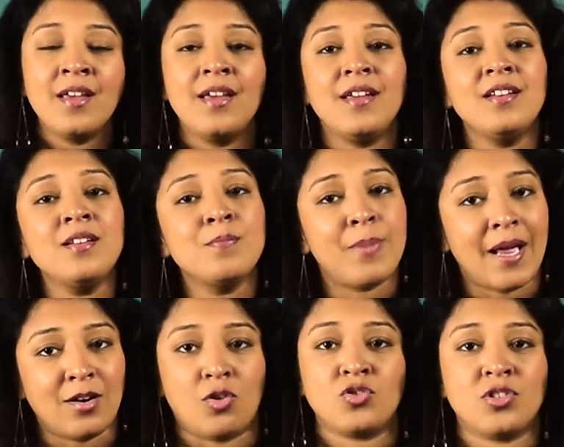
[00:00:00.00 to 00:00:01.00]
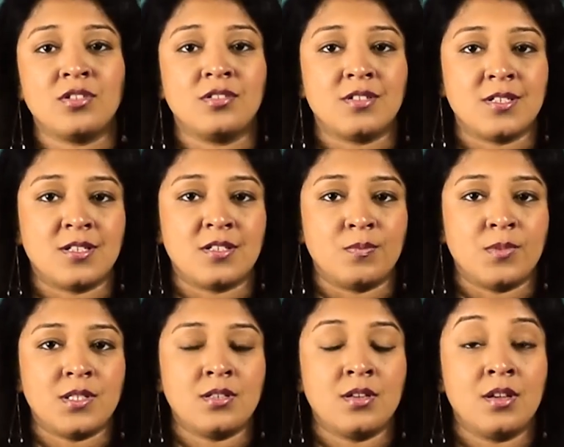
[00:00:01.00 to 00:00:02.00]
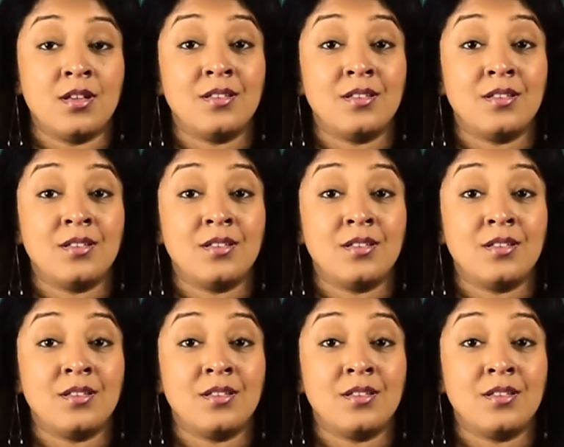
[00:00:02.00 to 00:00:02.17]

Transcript: in biological systems.